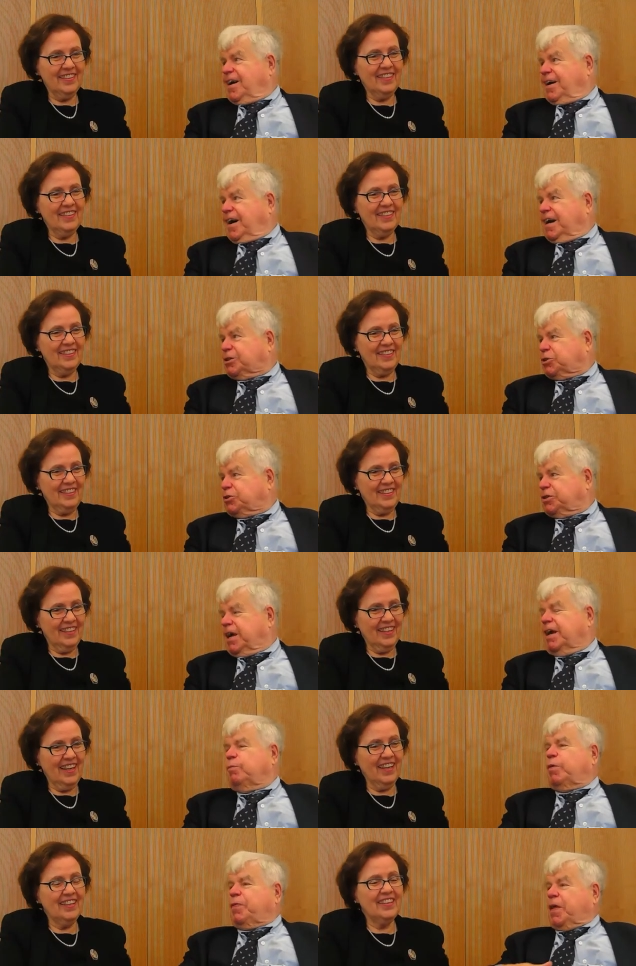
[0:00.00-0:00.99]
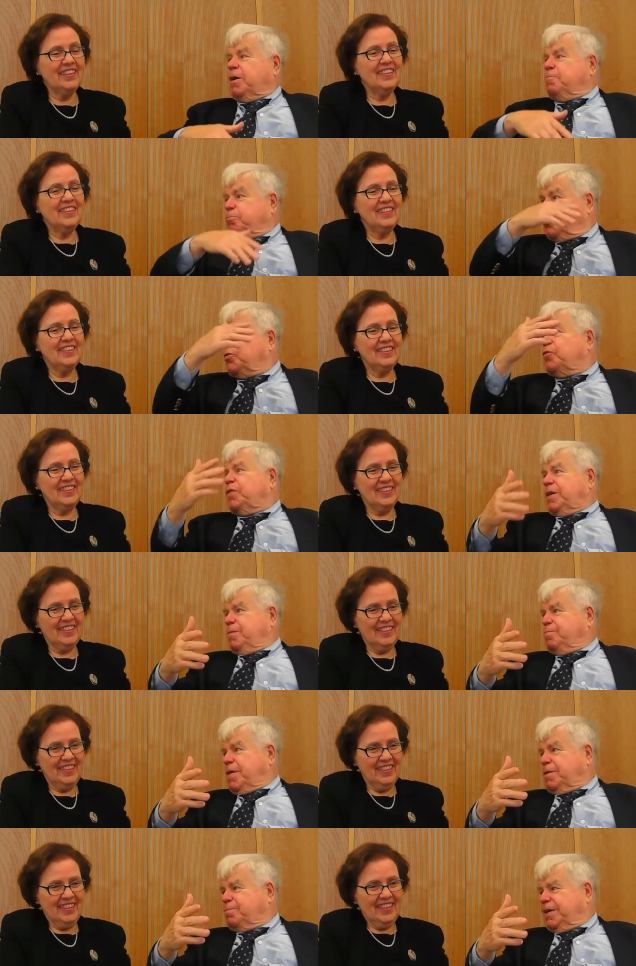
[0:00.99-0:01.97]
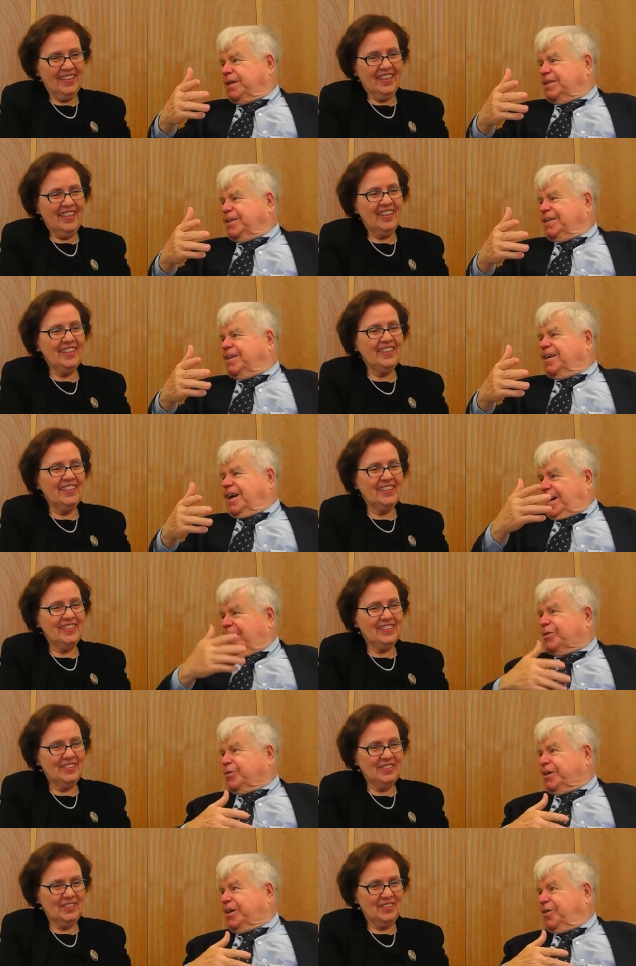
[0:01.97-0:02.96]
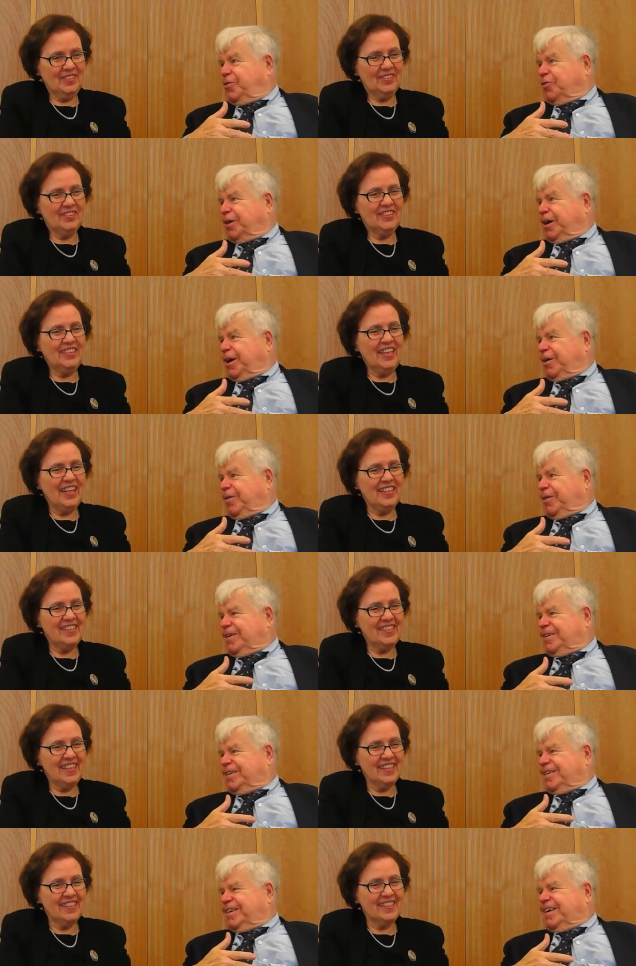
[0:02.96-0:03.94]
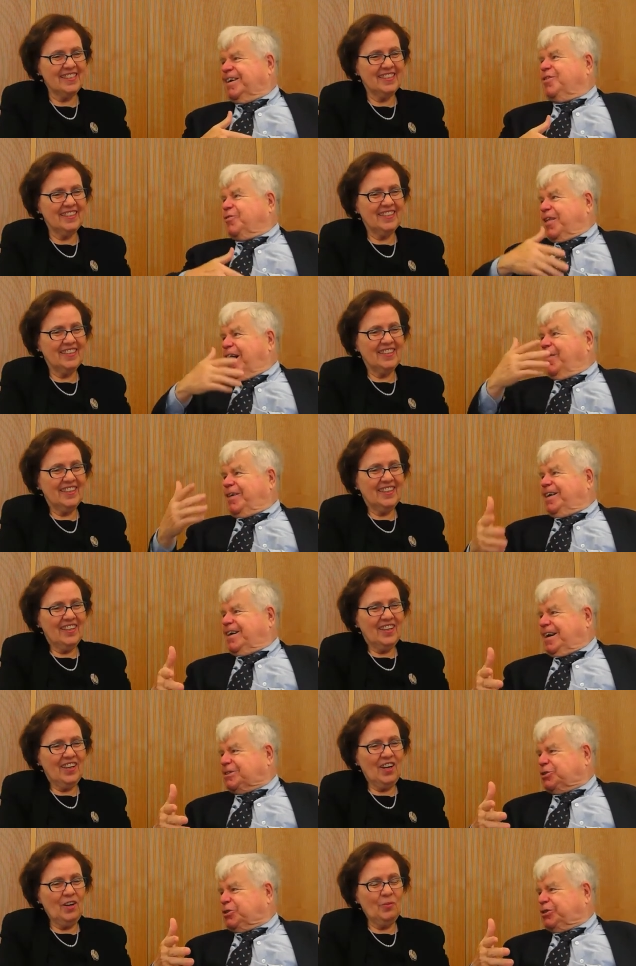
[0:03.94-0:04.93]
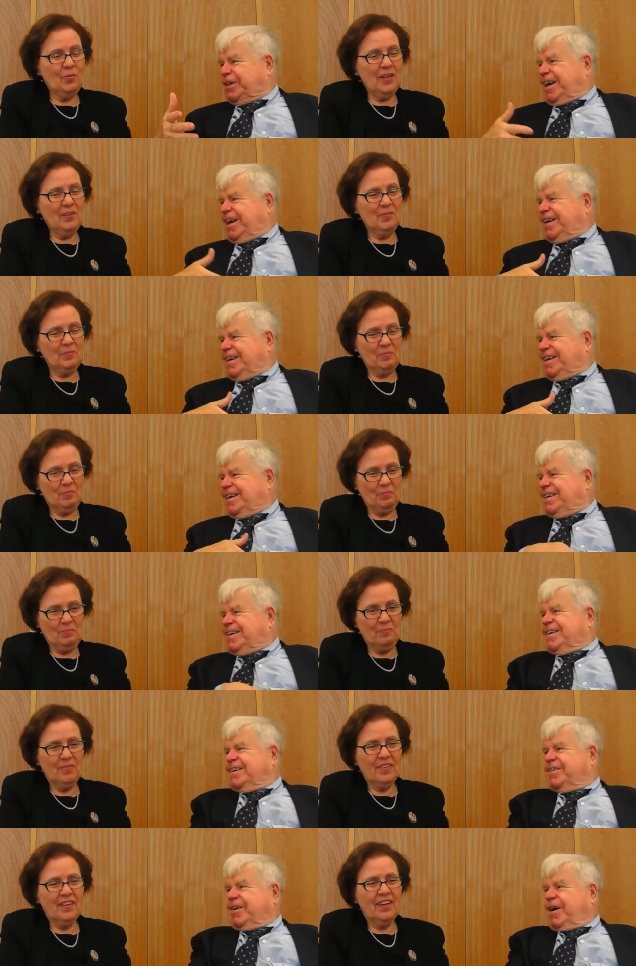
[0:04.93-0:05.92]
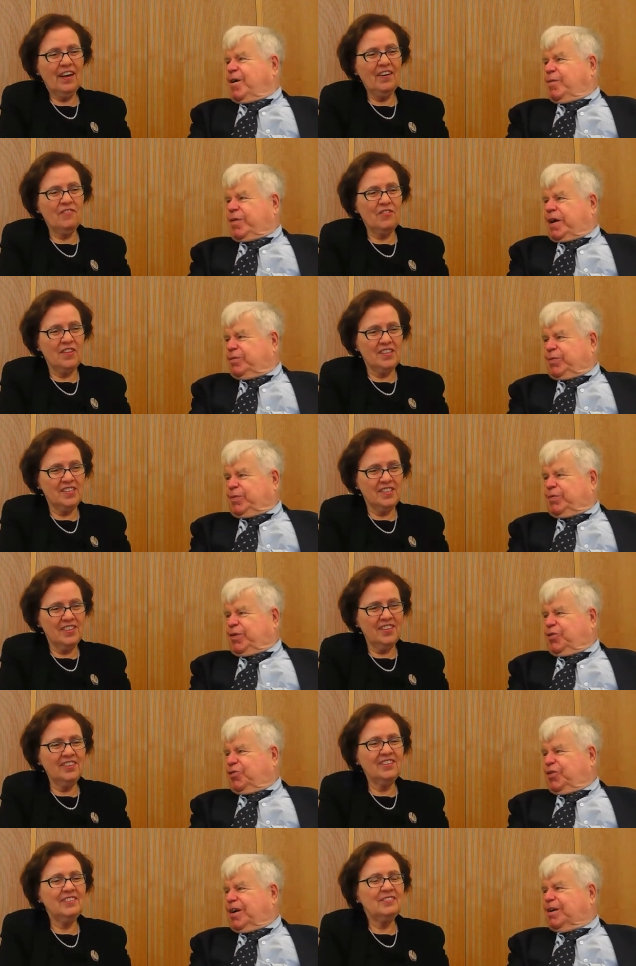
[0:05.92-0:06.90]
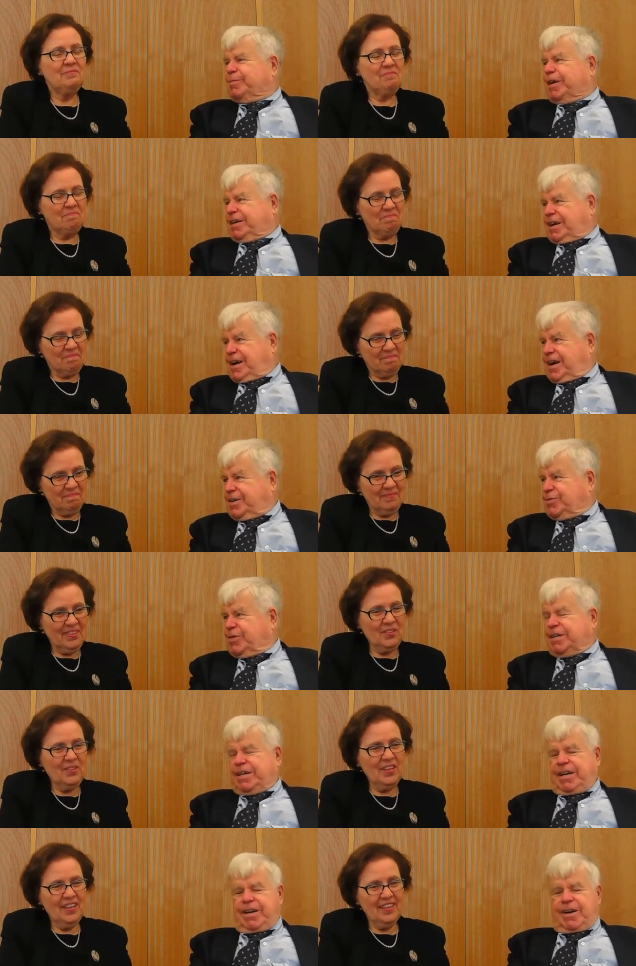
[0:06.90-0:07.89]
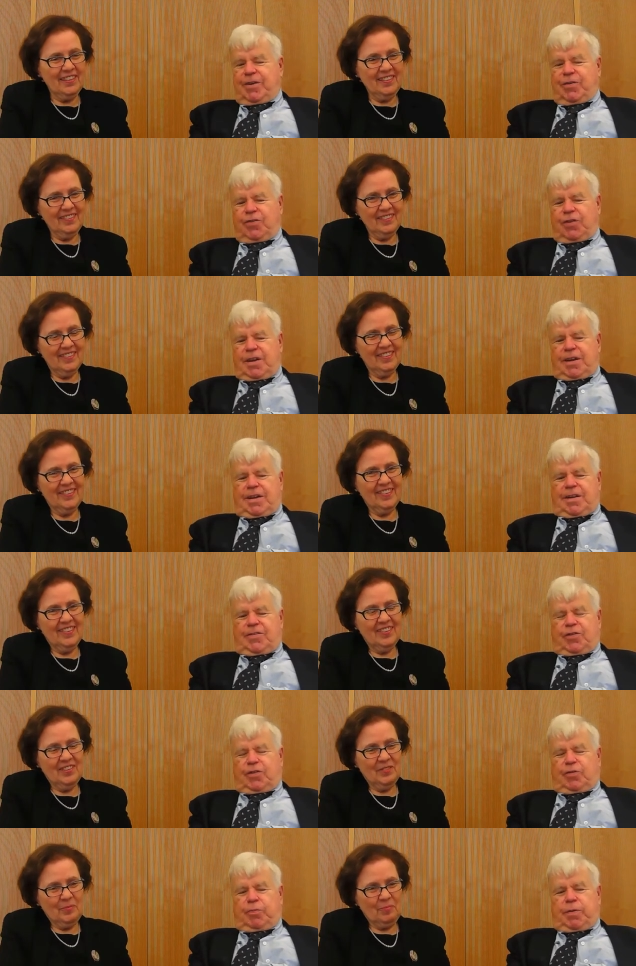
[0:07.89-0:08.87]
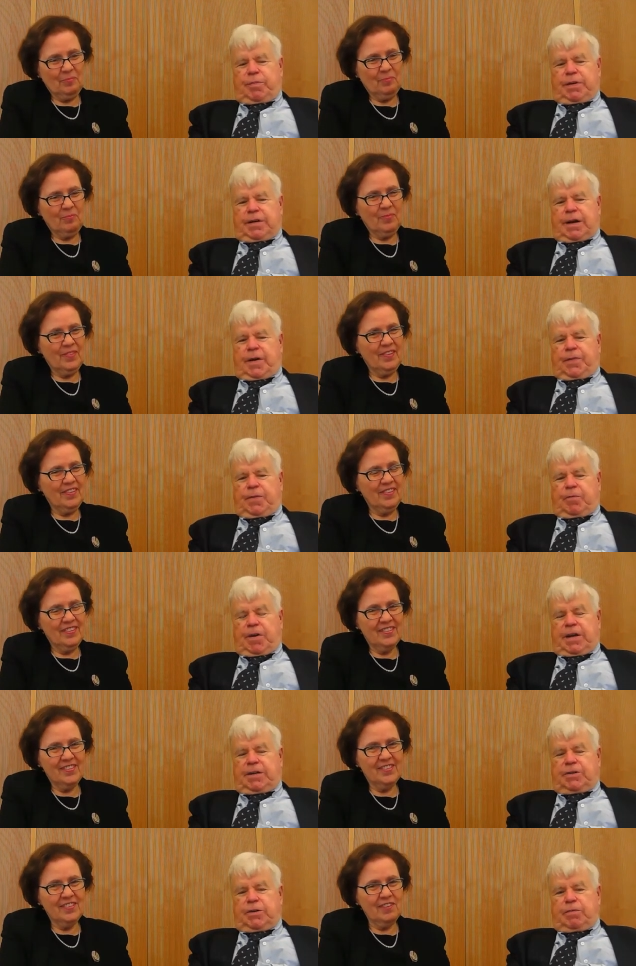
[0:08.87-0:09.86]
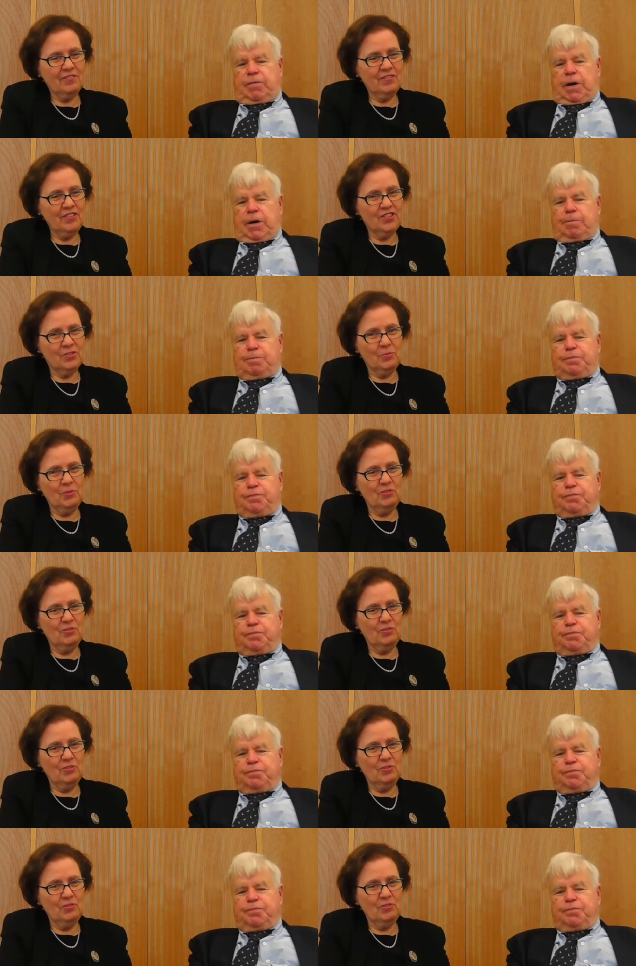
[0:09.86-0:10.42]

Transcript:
Speaker 1: Election Day, when they approved the amendment uh-huh. a Uh-huh. hundred years ago. Yes, yes. Is now the Oh, Election wow. Day, you know, when we're celebrating a hundred Okay. years since women got the right to vote.